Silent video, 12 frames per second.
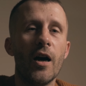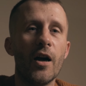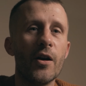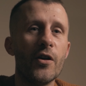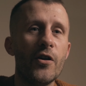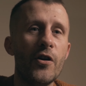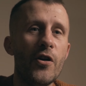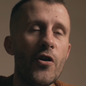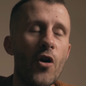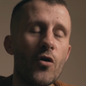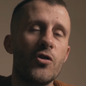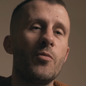
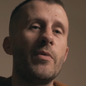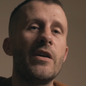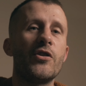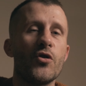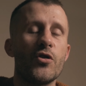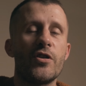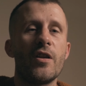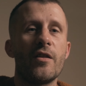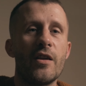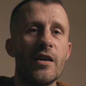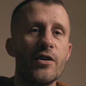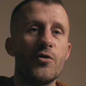and not to be adjusting
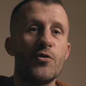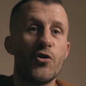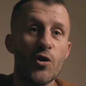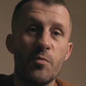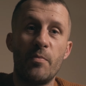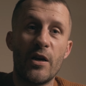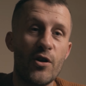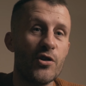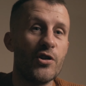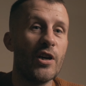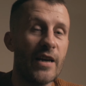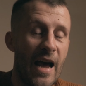things just
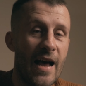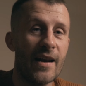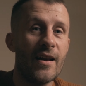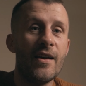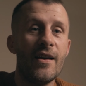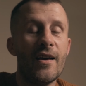because you can.